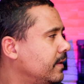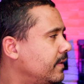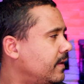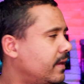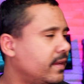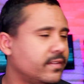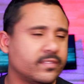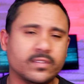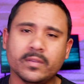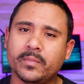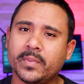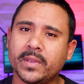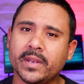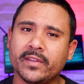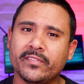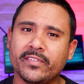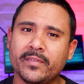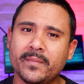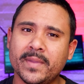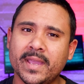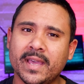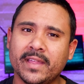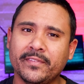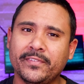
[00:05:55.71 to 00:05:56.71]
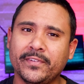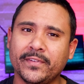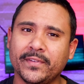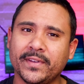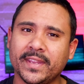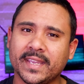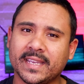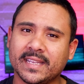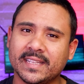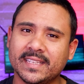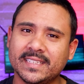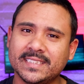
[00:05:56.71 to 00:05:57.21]
That was a bit of a mouthful,
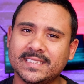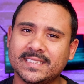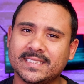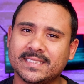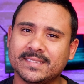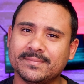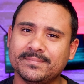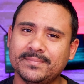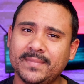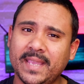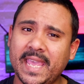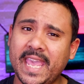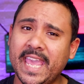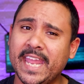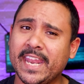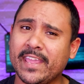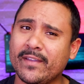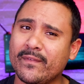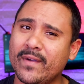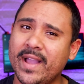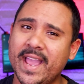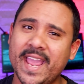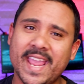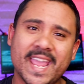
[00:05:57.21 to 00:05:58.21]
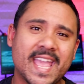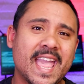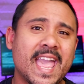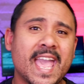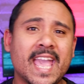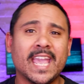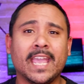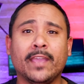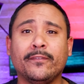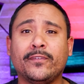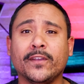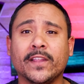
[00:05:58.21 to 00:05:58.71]
Nicholas. Anyway,
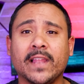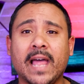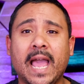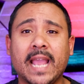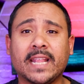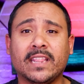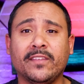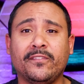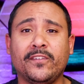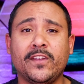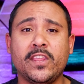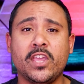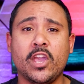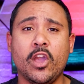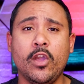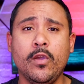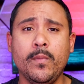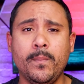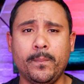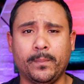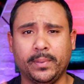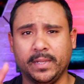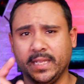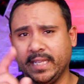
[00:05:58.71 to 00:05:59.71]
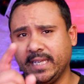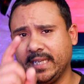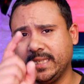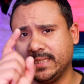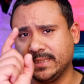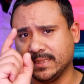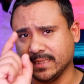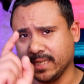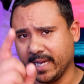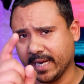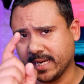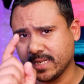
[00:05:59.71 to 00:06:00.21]
if you liked the video,
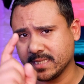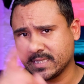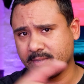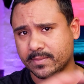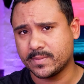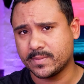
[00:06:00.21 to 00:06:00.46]
please like and